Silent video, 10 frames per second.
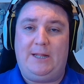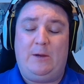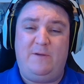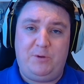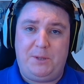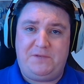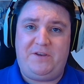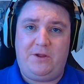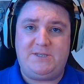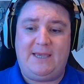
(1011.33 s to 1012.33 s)
Now, we've put this
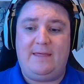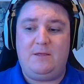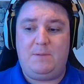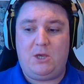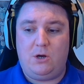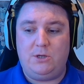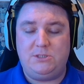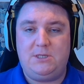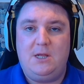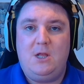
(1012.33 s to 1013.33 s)
video together
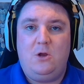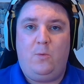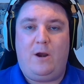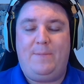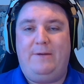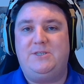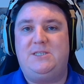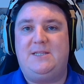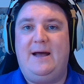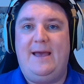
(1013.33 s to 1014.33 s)
because we are about to
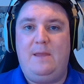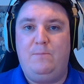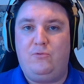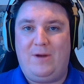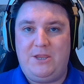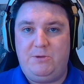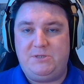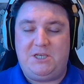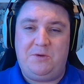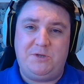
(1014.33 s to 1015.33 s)
start a brand new
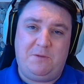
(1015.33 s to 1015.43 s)
series.